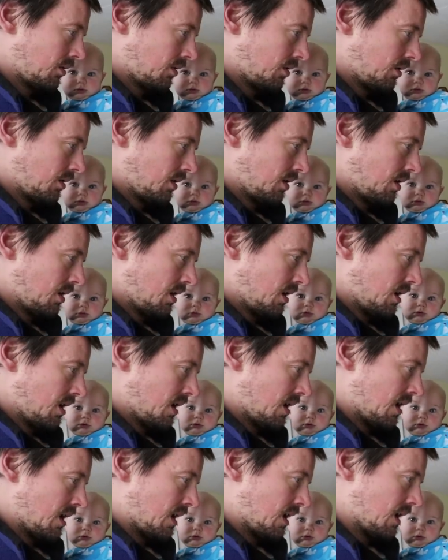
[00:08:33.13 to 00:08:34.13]

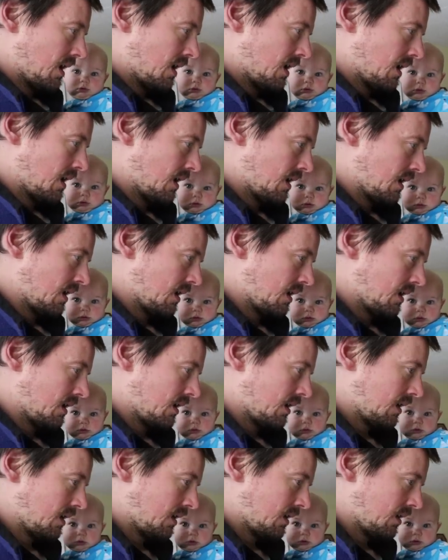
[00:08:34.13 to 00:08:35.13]

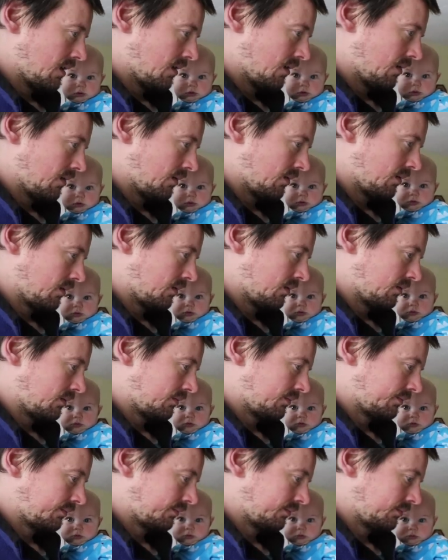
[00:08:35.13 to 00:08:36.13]

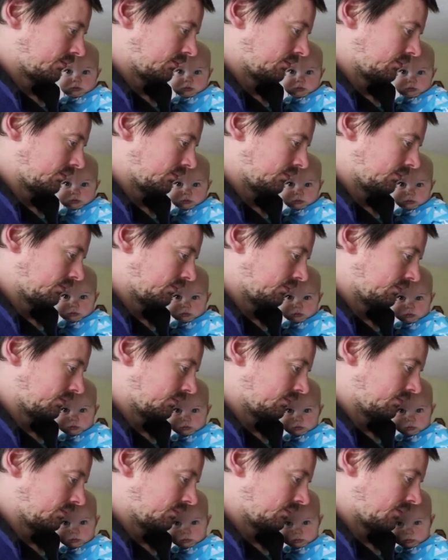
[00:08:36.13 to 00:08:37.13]

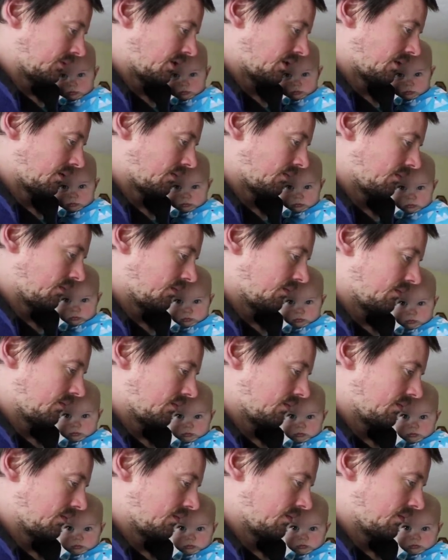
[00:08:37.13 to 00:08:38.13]

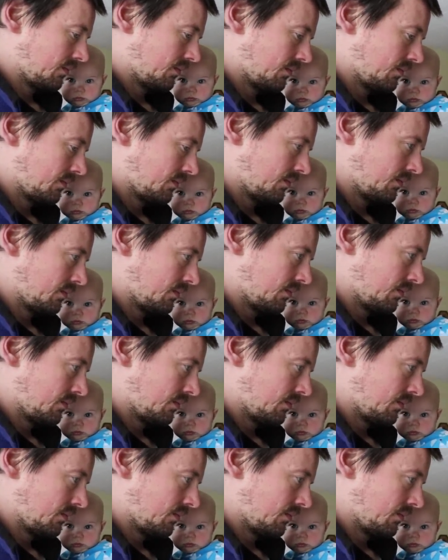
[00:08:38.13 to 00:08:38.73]
(silent)